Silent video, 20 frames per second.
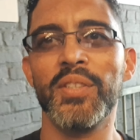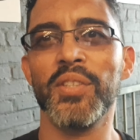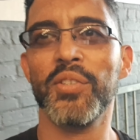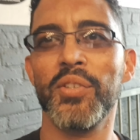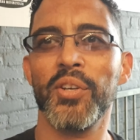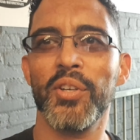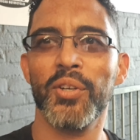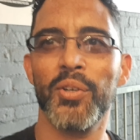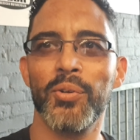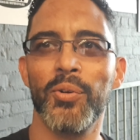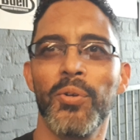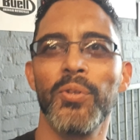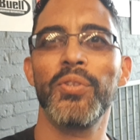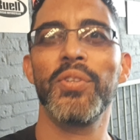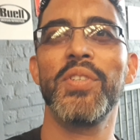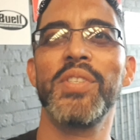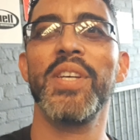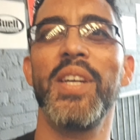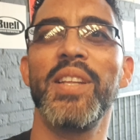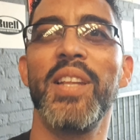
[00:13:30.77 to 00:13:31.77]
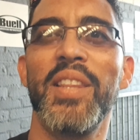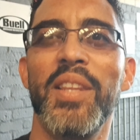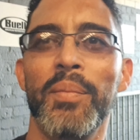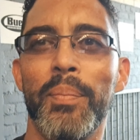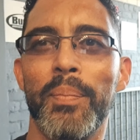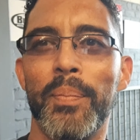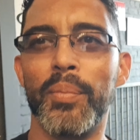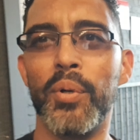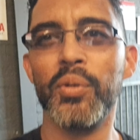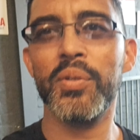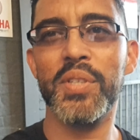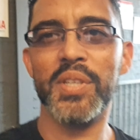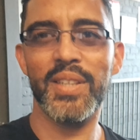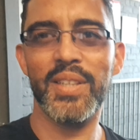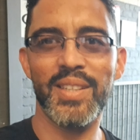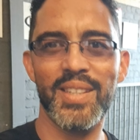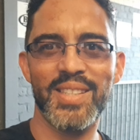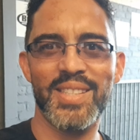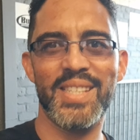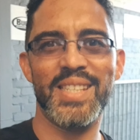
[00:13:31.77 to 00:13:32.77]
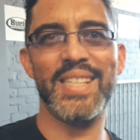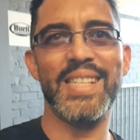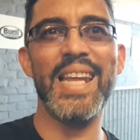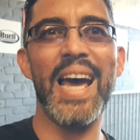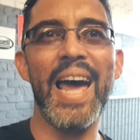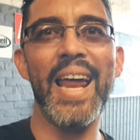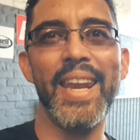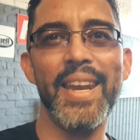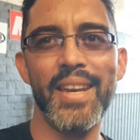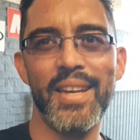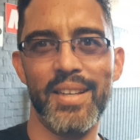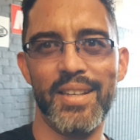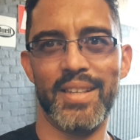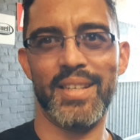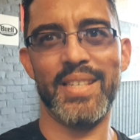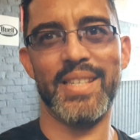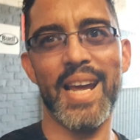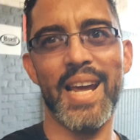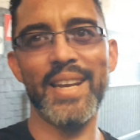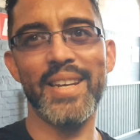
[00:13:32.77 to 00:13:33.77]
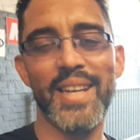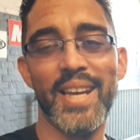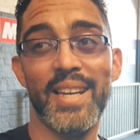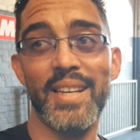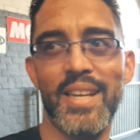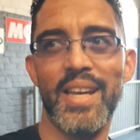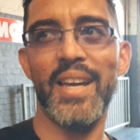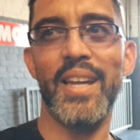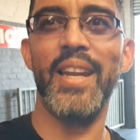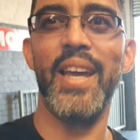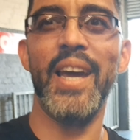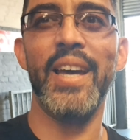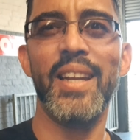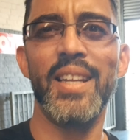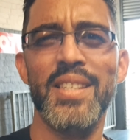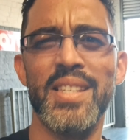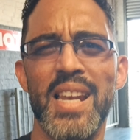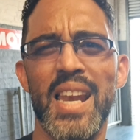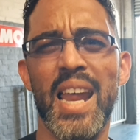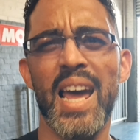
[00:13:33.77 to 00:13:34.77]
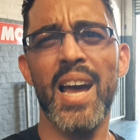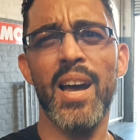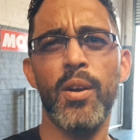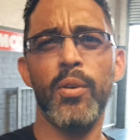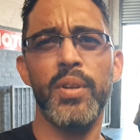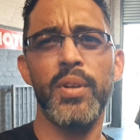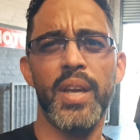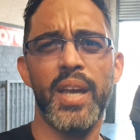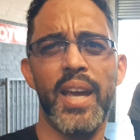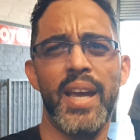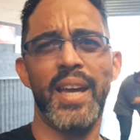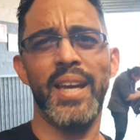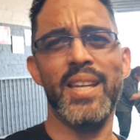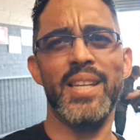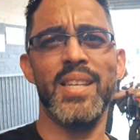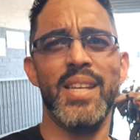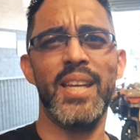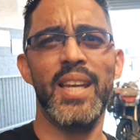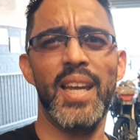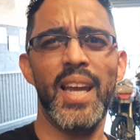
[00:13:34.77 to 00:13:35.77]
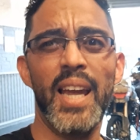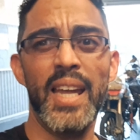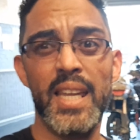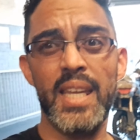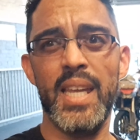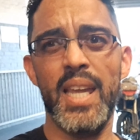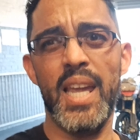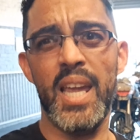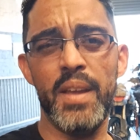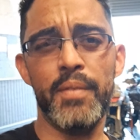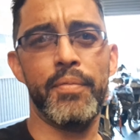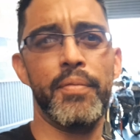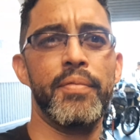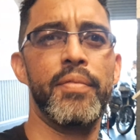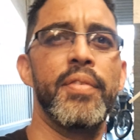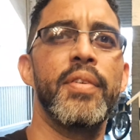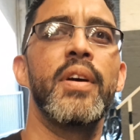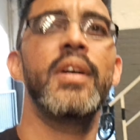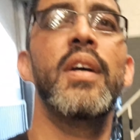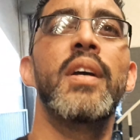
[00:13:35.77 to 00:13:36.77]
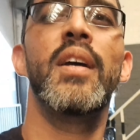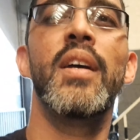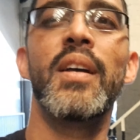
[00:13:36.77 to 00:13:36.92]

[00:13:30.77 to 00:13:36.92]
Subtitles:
Just got a call to say that the Busa is done, and it's loud as AF.